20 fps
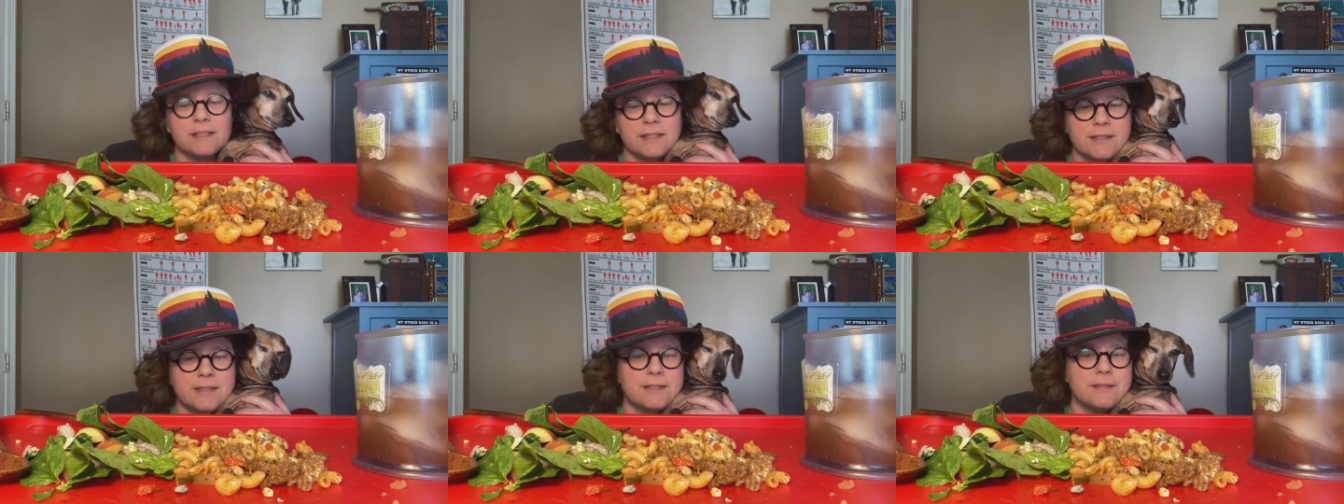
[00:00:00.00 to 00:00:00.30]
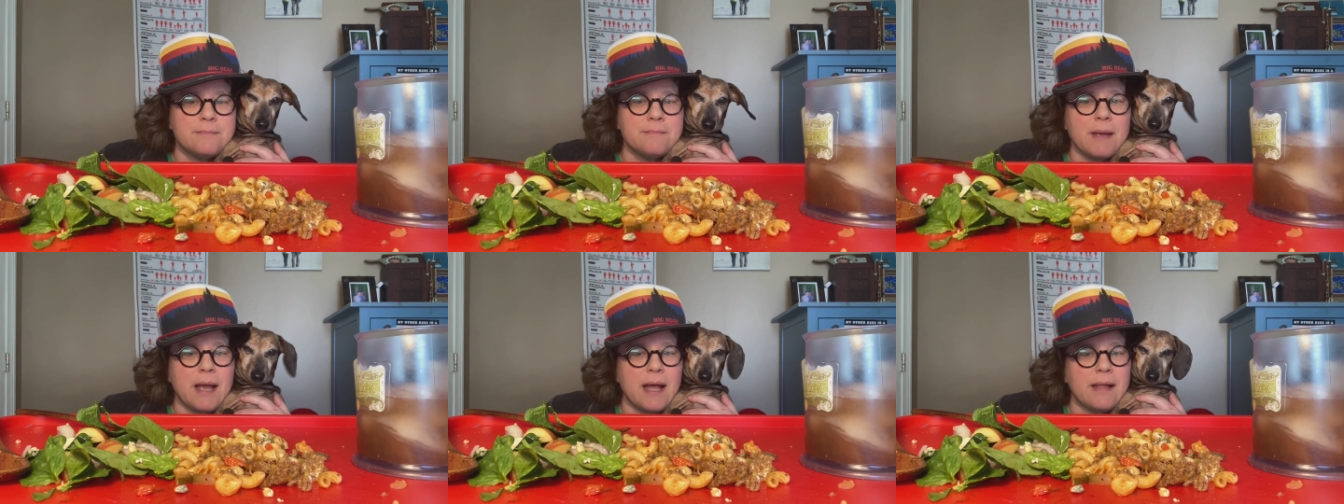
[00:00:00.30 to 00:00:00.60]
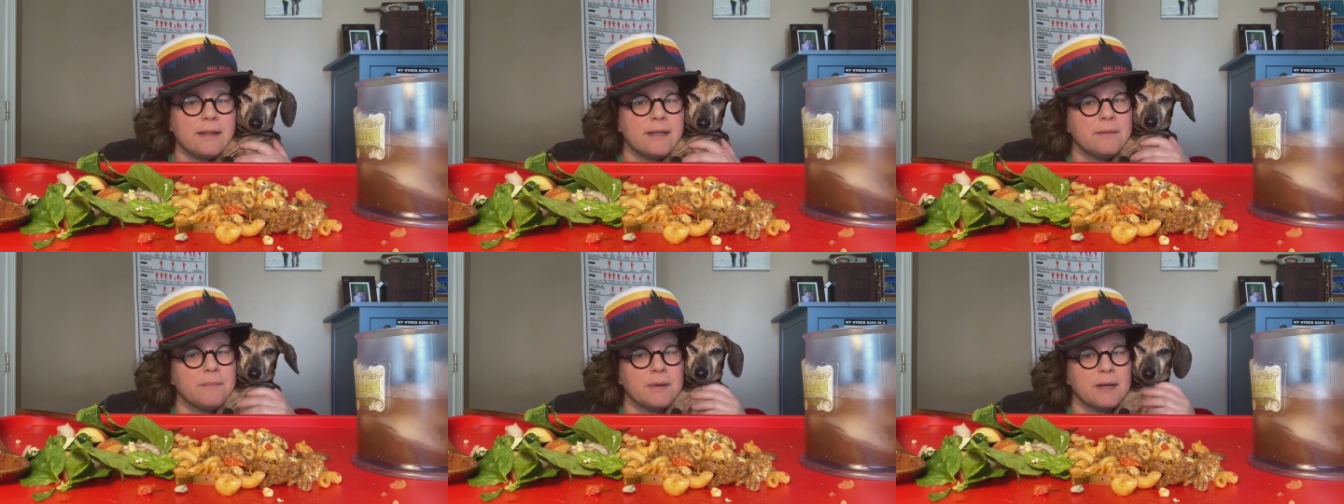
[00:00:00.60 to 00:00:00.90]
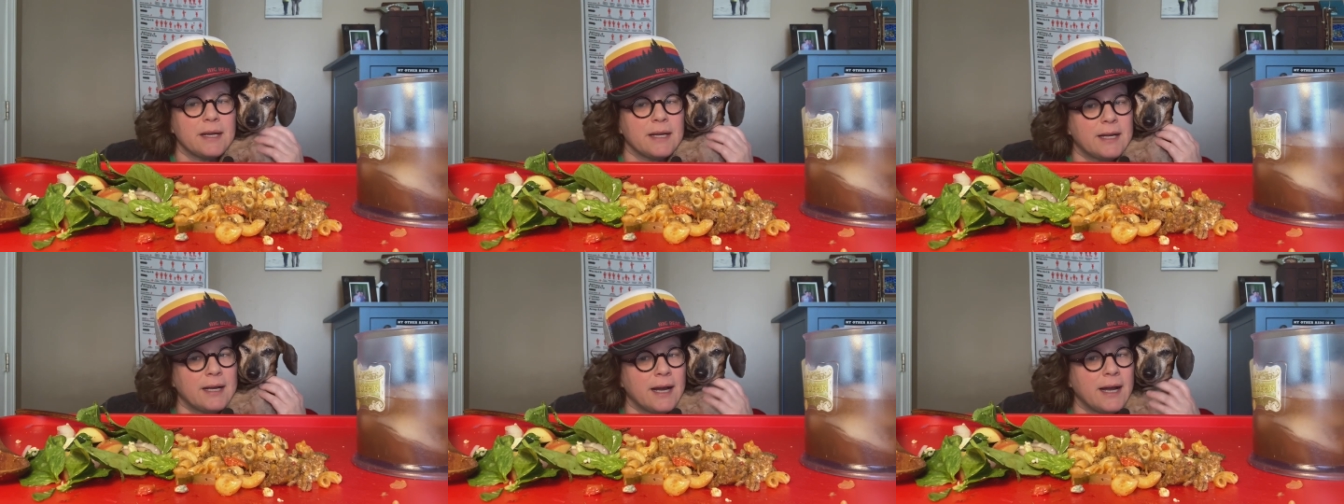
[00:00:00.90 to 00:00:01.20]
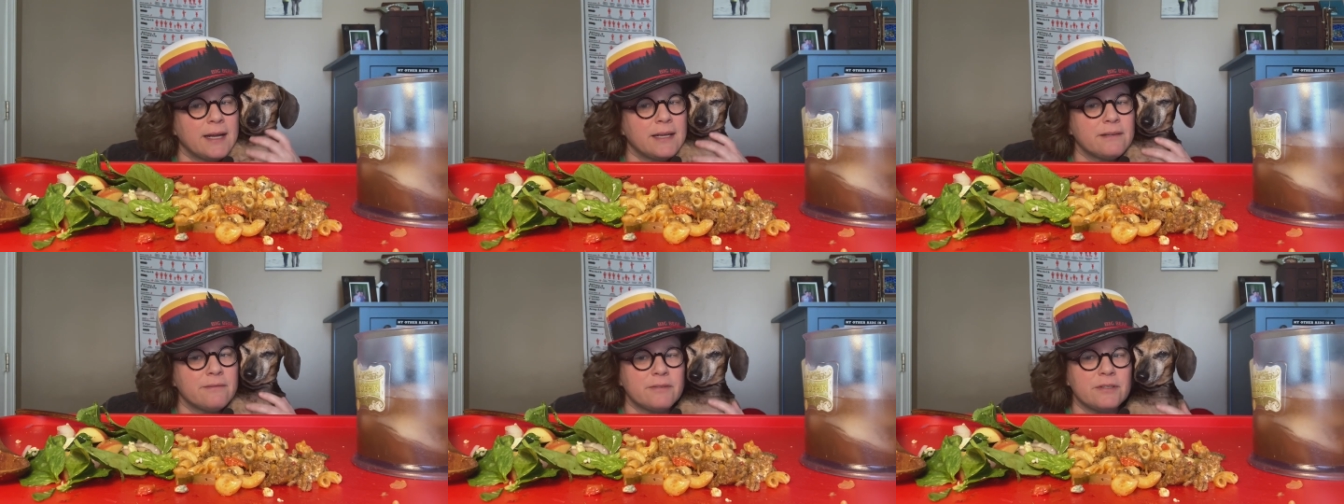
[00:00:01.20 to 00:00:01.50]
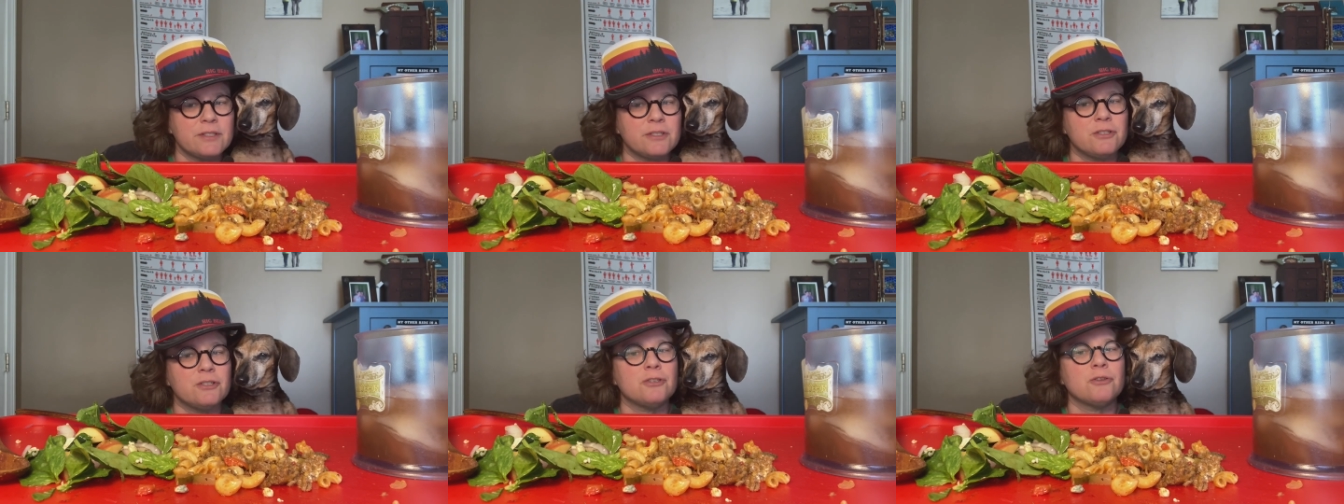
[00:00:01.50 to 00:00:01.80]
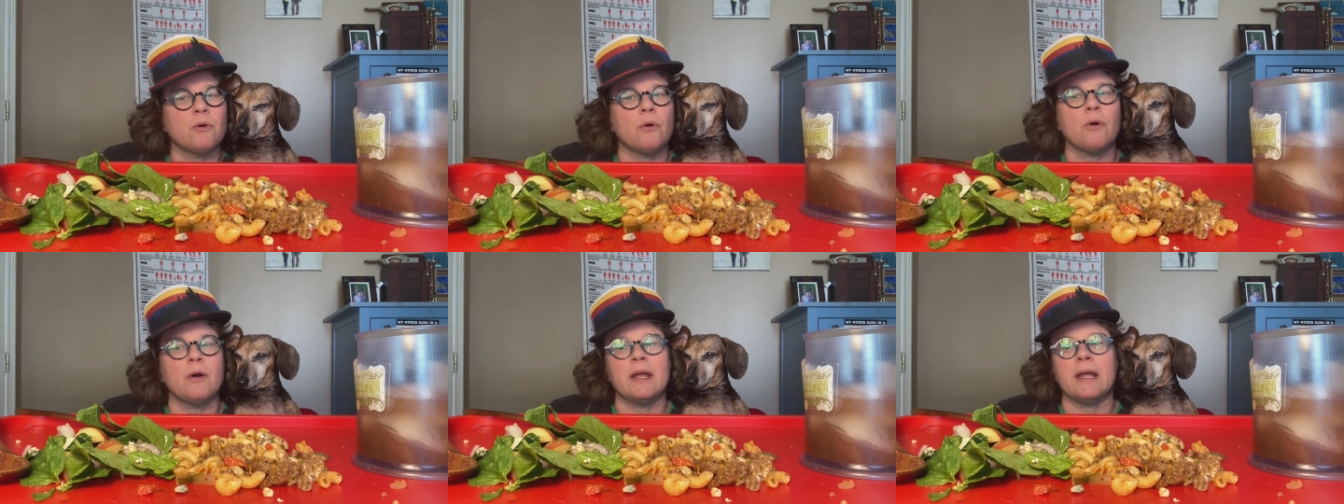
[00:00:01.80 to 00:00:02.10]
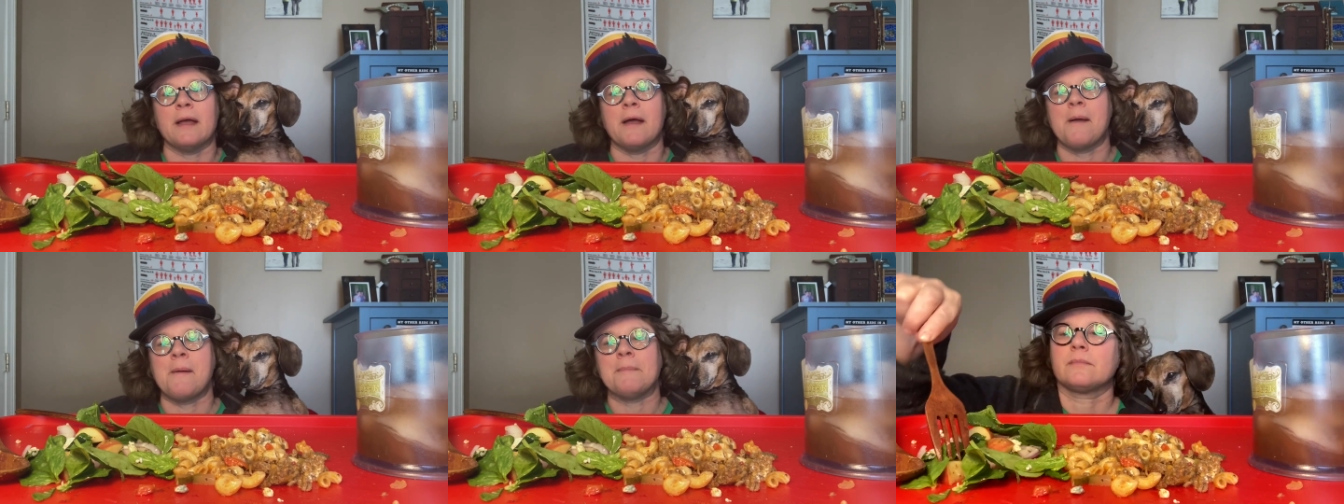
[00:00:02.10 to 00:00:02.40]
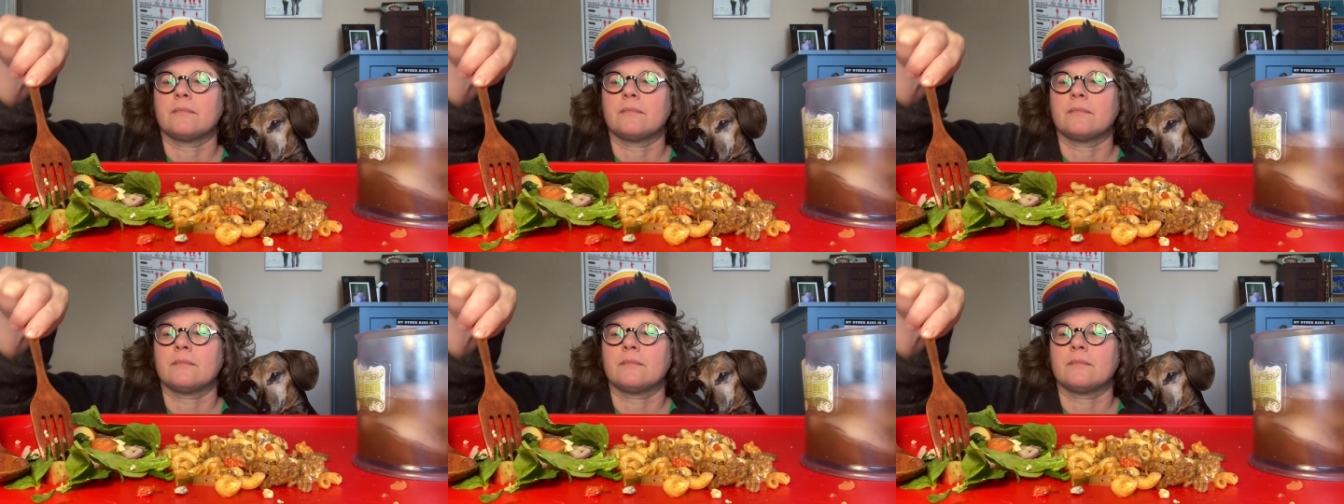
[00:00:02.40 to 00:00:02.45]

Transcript: smelly, but I kind of enjoy it.